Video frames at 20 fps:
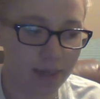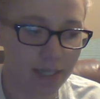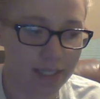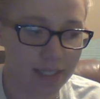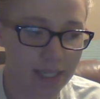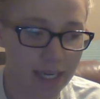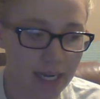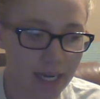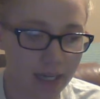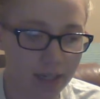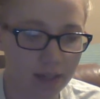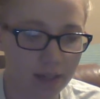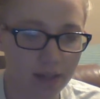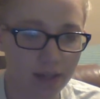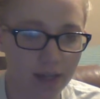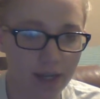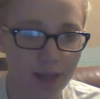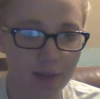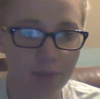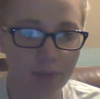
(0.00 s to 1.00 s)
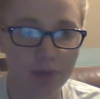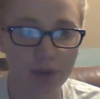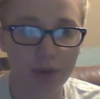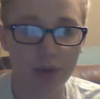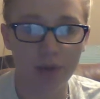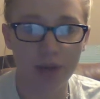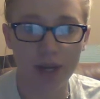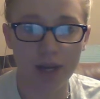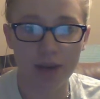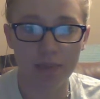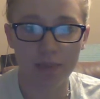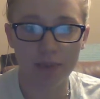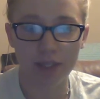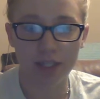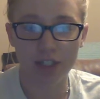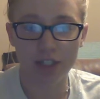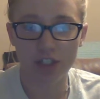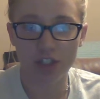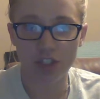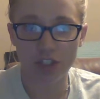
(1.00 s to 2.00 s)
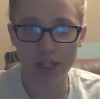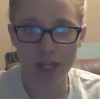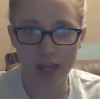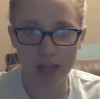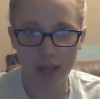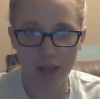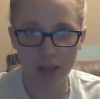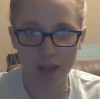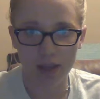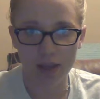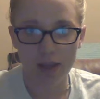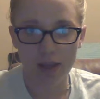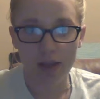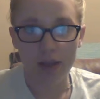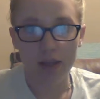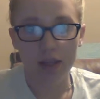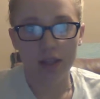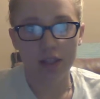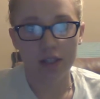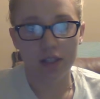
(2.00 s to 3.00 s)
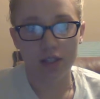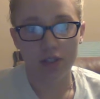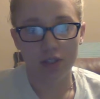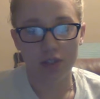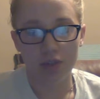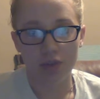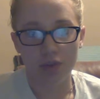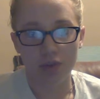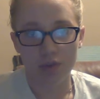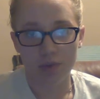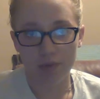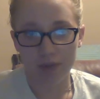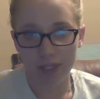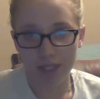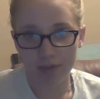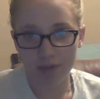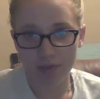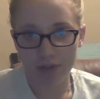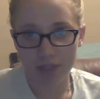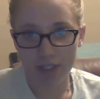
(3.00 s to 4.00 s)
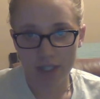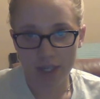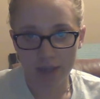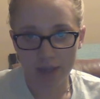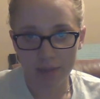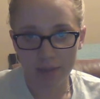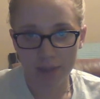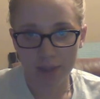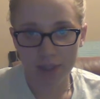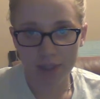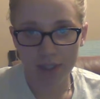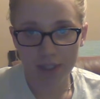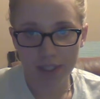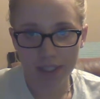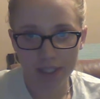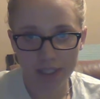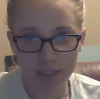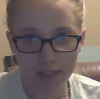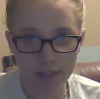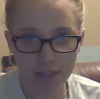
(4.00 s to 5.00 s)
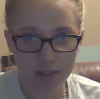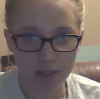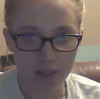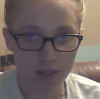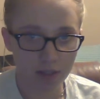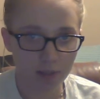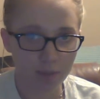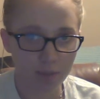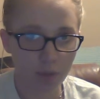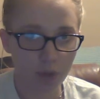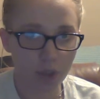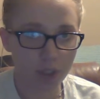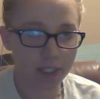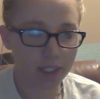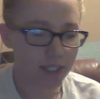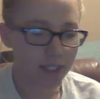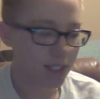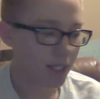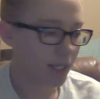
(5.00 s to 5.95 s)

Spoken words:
my data, I broke up each day into 3 different time periods. The morning